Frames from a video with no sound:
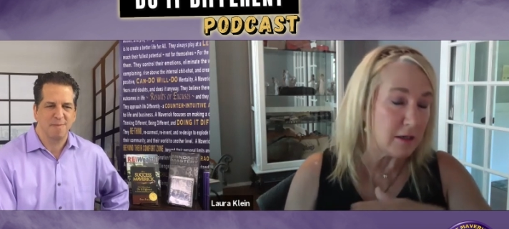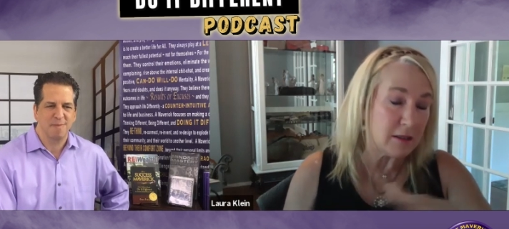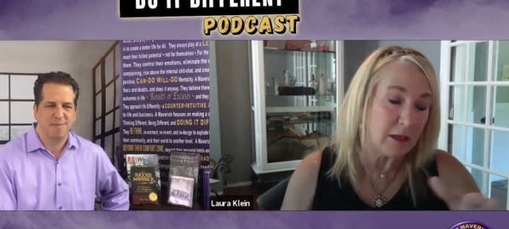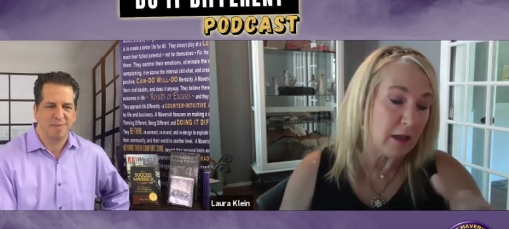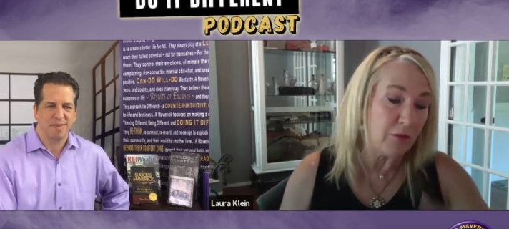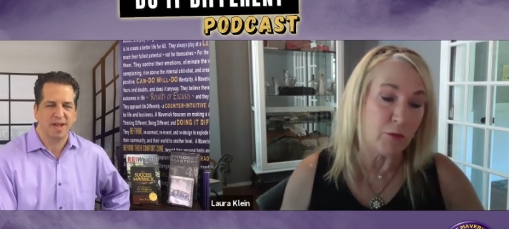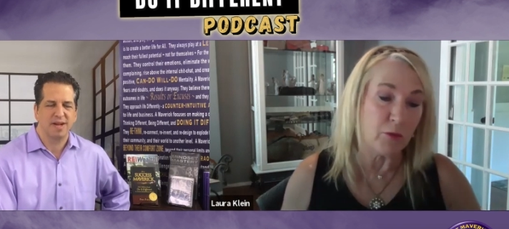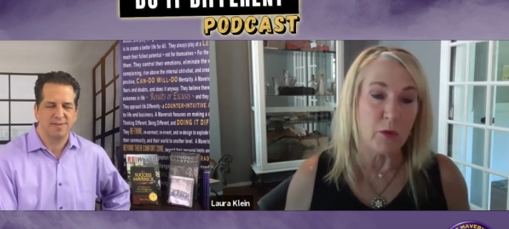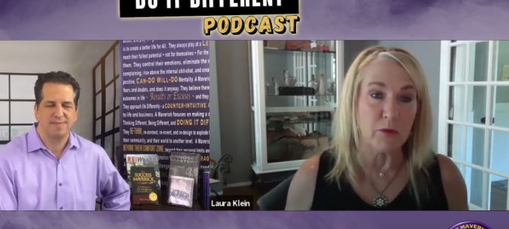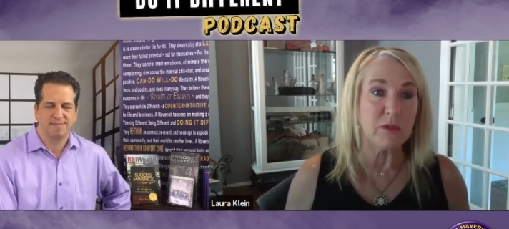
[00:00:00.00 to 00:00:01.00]
Speaker 1: to get through
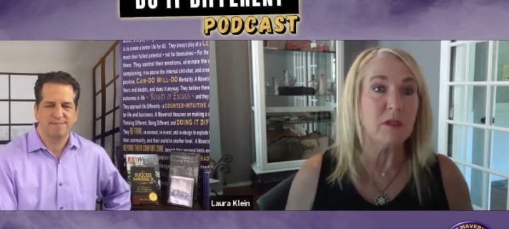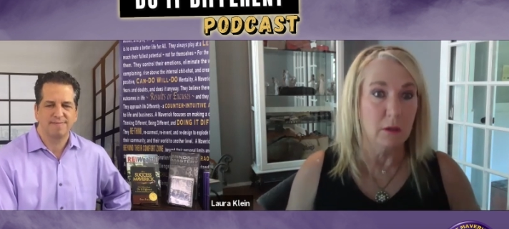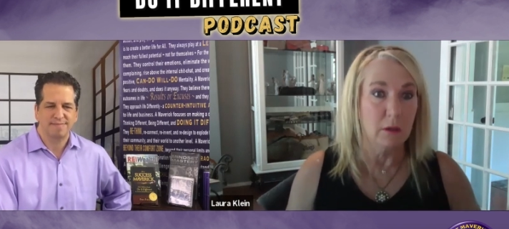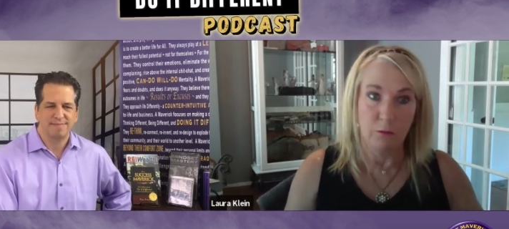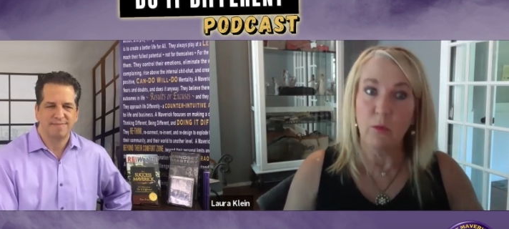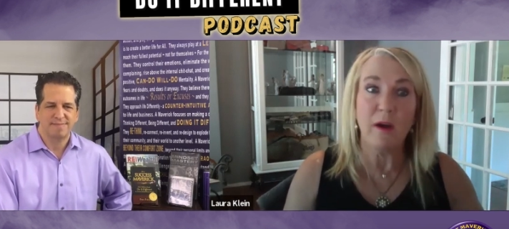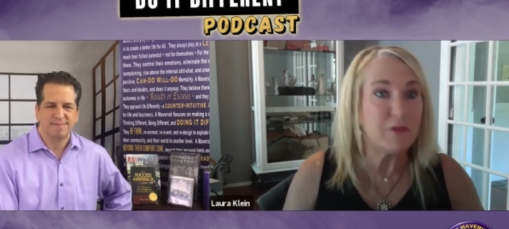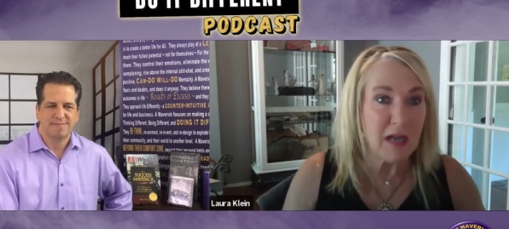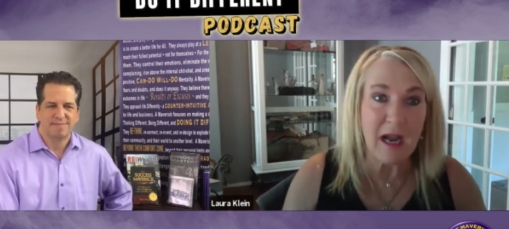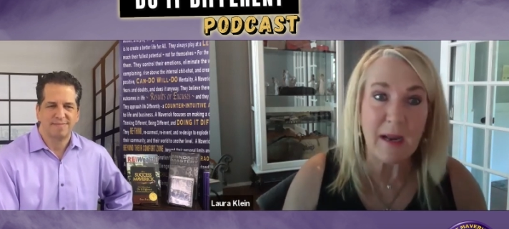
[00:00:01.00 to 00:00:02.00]
those rough
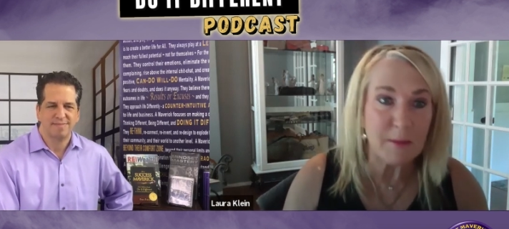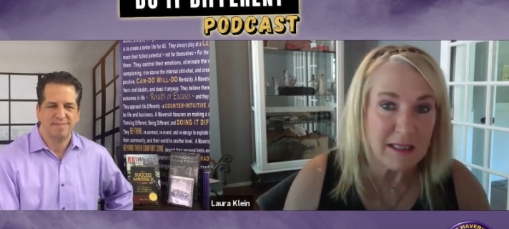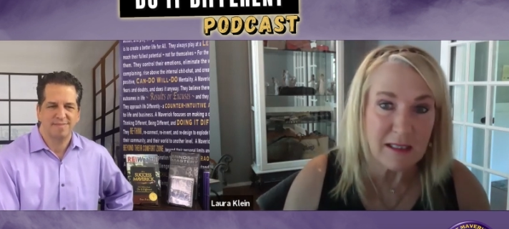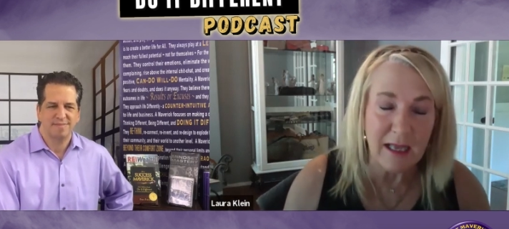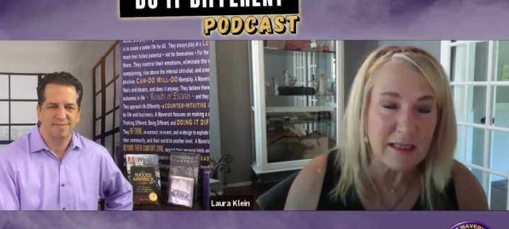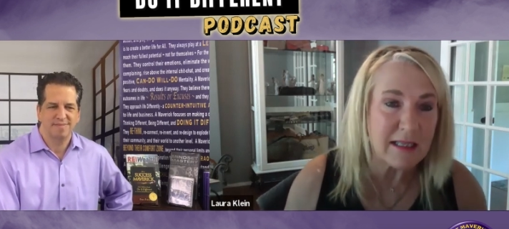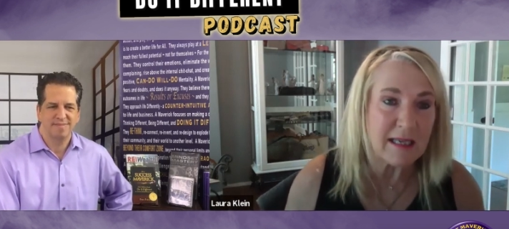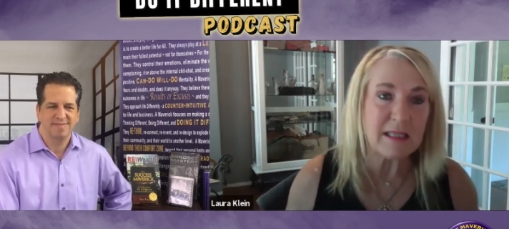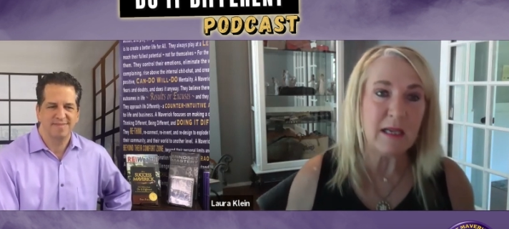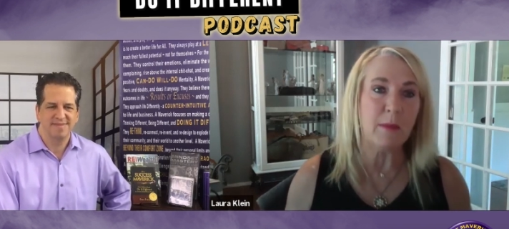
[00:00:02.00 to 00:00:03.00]
times these last
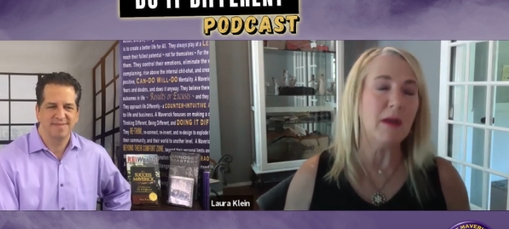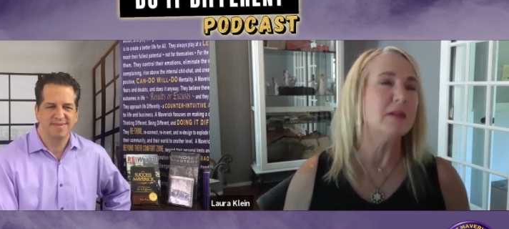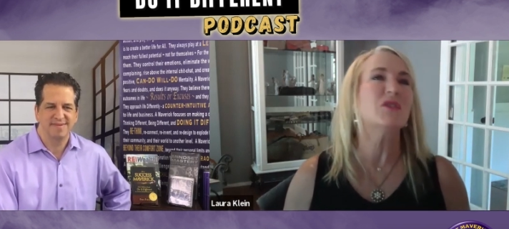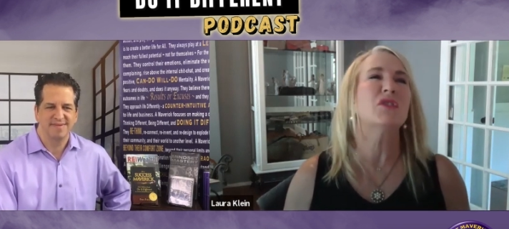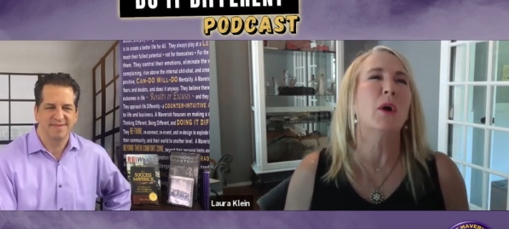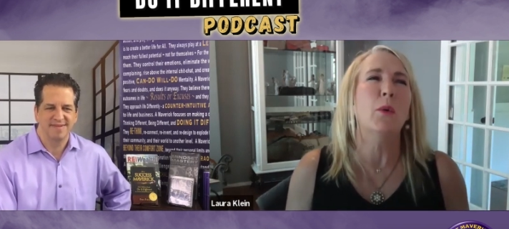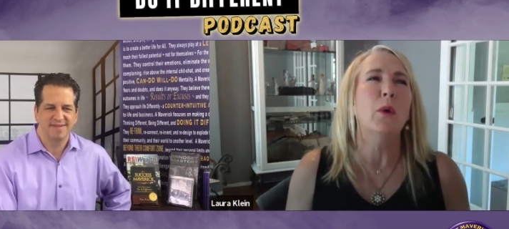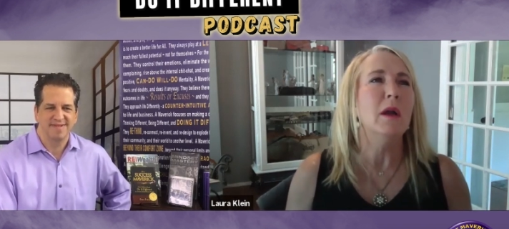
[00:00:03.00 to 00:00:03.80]
18 months. So